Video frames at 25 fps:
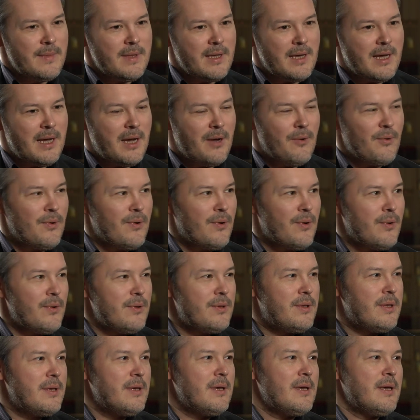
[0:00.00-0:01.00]
how
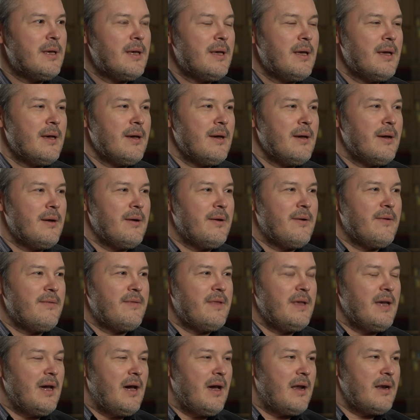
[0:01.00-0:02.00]
good of
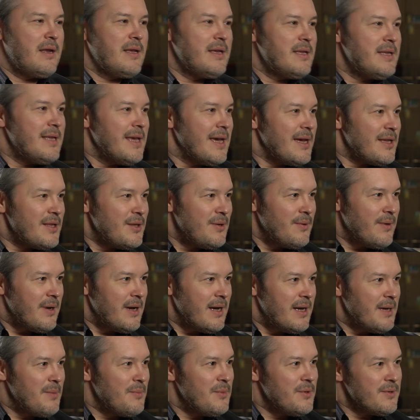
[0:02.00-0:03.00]
the architect you
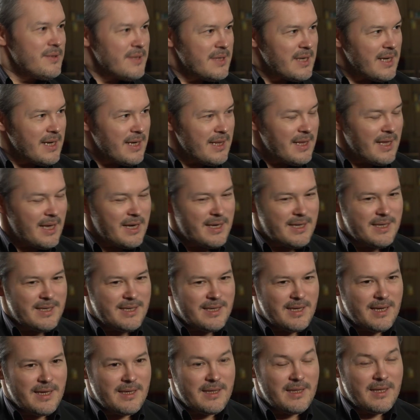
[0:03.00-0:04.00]
are, a musical
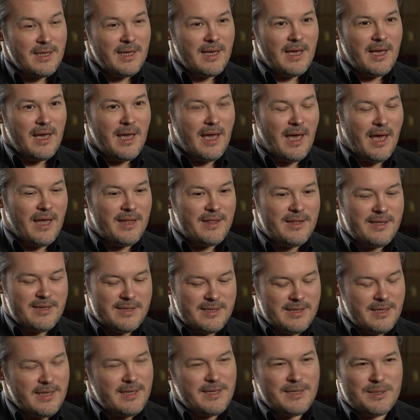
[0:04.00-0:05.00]
architect. And
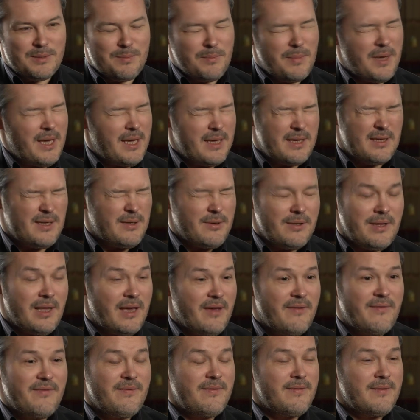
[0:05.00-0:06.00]
these things makes your
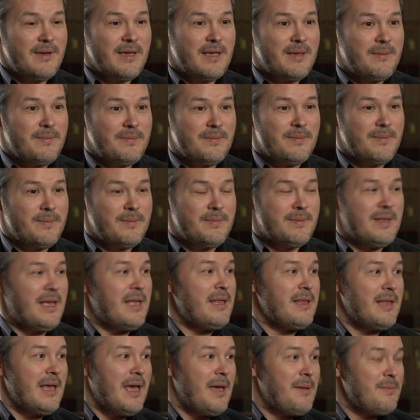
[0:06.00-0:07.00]
life
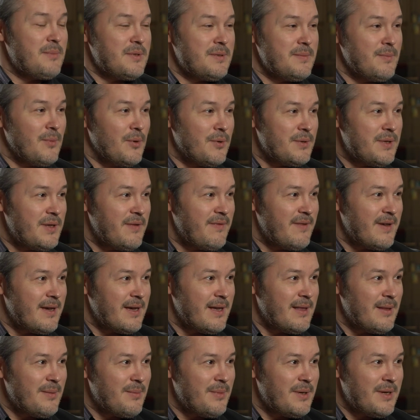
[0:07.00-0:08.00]
10 times more
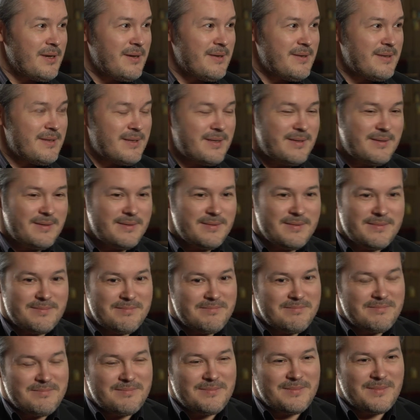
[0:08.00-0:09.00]
difficult, because
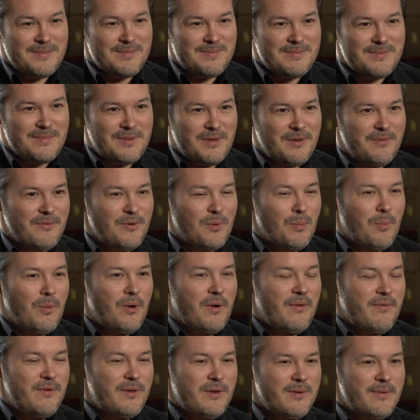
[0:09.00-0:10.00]
you want
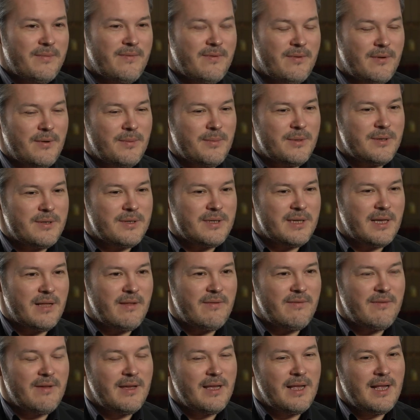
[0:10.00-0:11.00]
more from
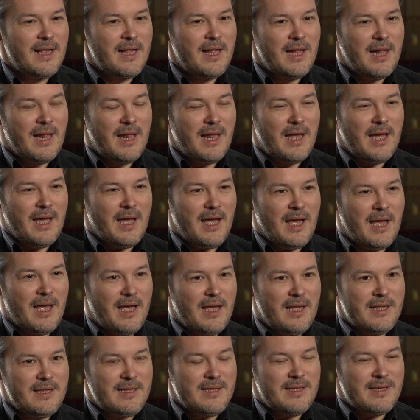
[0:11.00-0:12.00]
yourself,
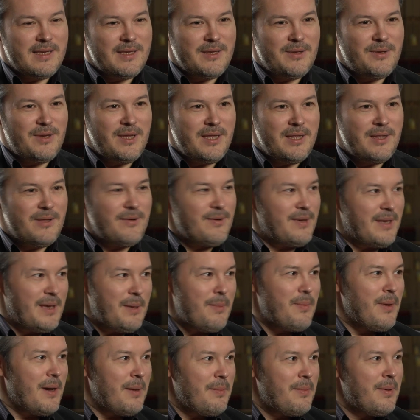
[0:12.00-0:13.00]
and you need to
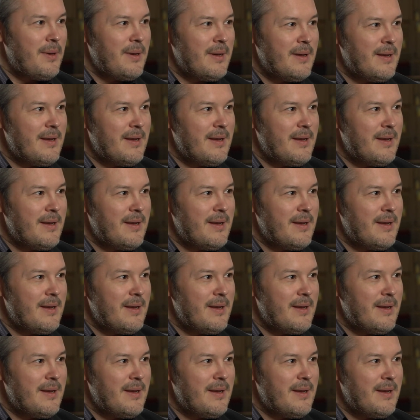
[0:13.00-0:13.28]
keep up